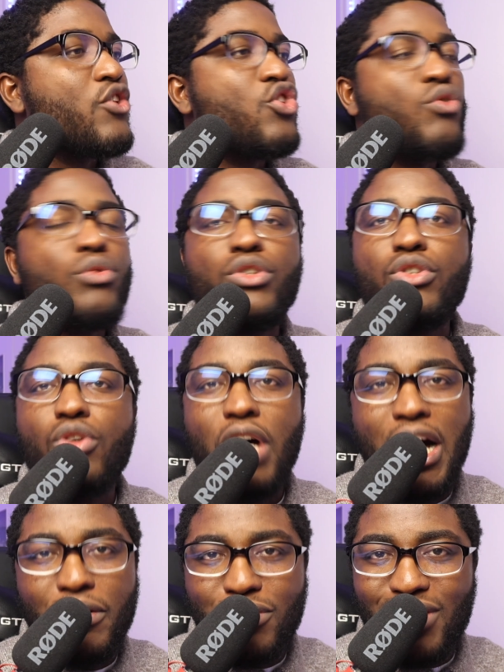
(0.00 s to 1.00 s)
You wouldn't know
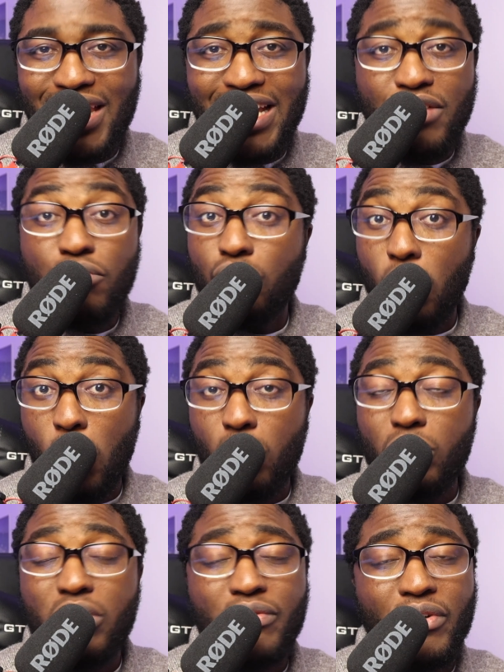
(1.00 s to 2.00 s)
how to get
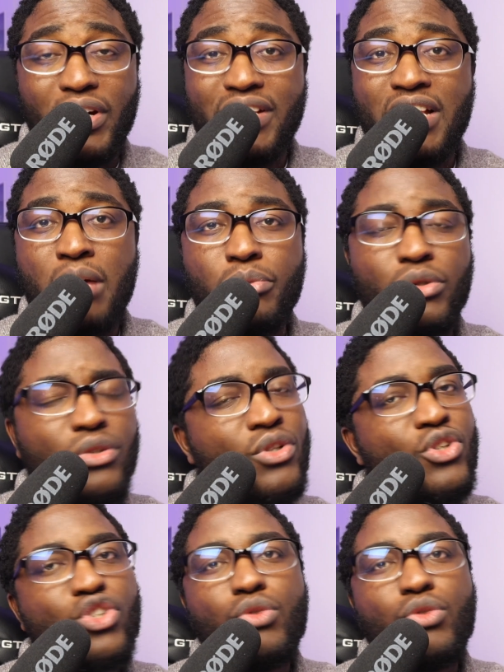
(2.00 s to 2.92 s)
roles, for example.